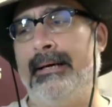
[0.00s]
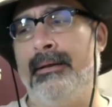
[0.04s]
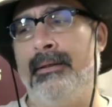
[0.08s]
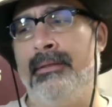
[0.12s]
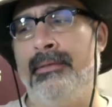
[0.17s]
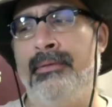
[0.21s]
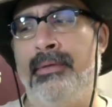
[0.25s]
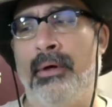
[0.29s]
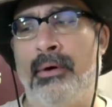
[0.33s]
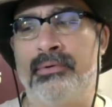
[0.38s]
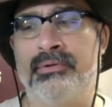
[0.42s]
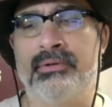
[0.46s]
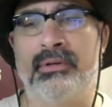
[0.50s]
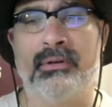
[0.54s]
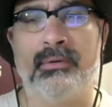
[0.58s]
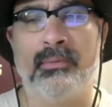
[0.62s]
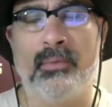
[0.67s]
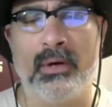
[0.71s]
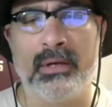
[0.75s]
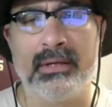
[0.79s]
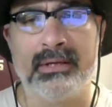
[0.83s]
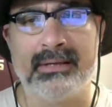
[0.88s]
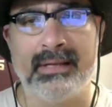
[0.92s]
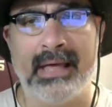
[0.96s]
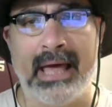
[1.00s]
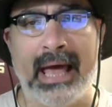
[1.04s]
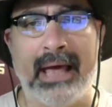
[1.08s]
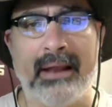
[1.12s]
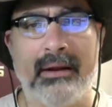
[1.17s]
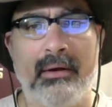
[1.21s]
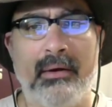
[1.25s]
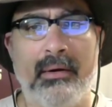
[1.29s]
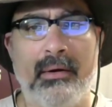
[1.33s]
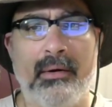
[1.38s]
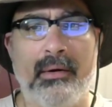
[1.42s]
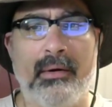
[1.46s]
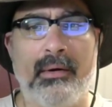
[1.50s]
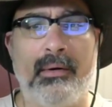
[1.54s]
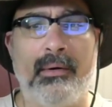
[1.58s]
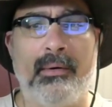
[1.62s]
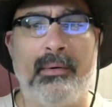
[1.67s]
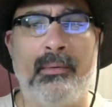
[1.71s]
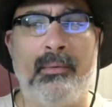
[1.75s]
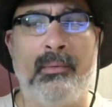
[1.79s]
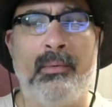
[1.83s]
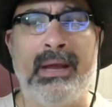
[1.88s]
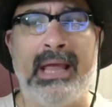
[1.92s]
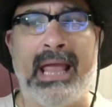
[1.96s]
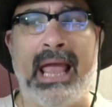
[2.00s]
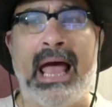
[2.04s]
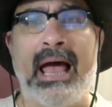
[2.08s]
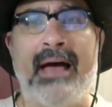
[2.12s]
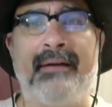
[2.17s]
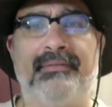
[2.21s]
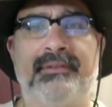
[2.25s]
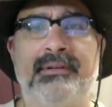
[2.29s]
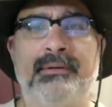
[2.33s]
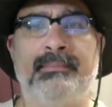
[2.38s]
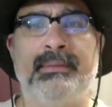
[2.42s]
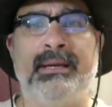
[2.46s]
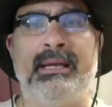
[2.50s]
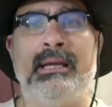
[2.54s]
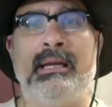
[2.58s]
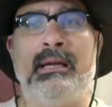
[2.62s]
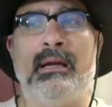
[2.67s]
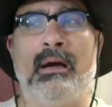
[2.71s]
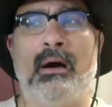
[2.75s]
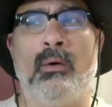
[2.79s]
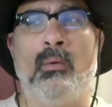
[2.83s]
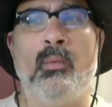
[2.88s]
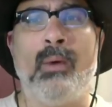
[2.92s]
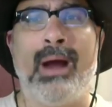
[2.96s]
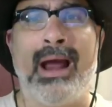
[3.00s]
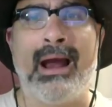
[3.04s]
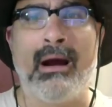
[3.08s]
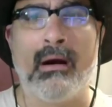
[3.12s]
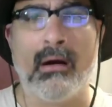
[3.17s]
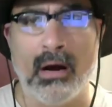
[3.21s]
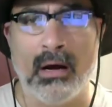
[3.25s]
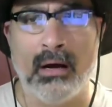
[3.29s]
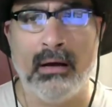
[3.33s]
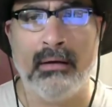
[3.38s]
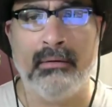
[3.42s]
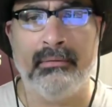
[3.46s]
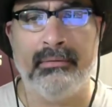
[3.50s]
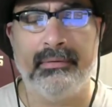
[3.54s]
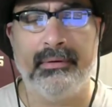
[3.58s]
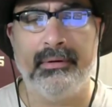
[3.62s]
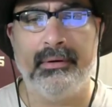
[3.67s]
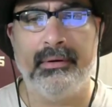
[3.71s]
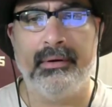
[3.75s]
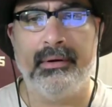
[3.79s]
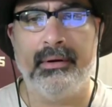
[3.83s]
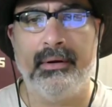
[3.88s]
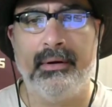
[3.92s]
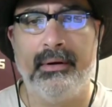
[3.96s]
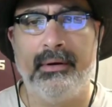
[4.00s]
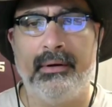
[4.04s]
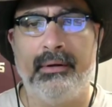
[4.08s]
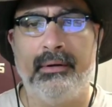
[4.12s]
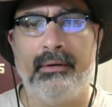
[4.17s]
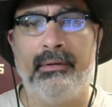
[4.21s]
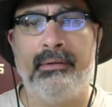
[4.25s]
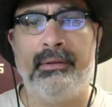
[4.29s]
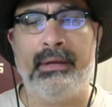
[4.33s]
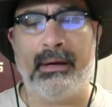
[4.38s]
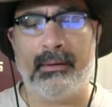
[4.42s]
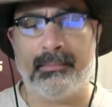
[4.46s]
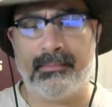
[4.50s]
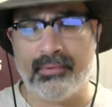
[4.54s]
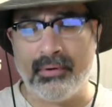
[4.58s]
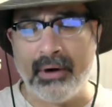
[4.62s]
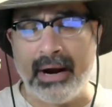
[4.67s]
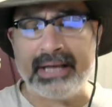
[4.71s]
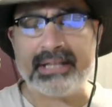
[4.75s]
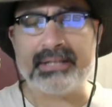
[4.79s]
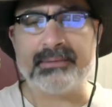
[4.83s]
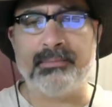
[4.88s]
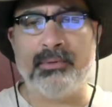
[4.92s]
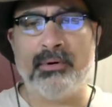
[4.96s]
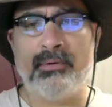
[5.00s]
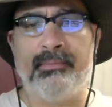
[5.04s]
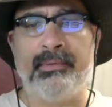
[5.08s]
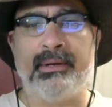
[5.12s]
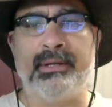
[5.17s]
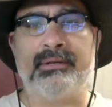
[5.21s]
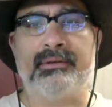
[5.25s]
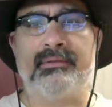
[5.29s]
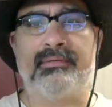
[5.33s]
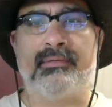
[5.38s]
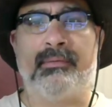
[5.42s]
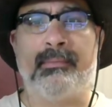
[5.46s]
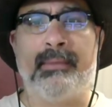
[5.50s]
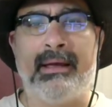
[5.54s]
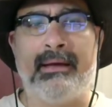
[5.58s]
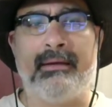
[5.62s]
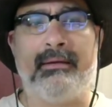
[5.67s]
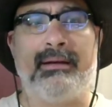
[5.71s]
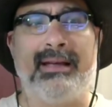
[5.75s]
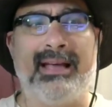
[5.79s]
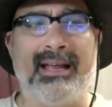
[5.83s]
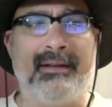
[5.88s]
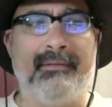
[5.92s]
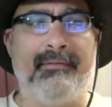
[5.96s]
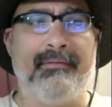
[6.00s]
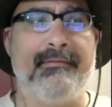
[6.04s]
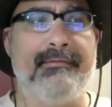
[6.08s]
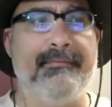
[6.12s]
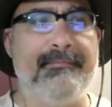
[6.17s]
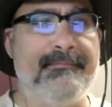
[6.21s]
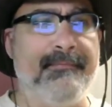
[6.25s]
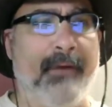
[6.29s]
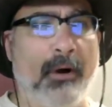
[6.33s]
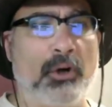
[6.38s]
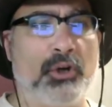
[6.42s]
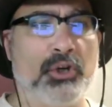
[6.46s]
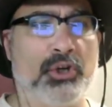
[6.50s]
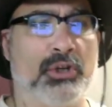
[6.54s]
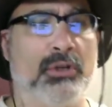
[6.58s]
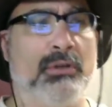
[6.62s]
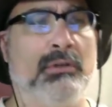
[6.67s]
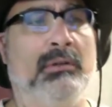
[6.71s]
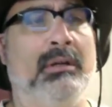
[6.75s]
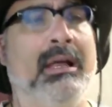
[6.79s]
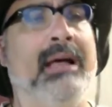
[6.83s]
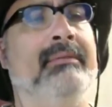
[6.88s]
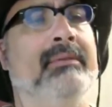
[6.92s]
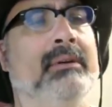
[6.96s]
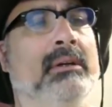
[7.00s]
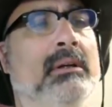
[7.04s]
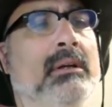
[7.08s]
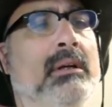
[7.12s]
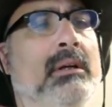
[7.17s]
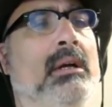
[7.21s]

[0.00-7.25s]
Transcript: Those are the ones that we have to be aware of their price movements from a kind of functional level.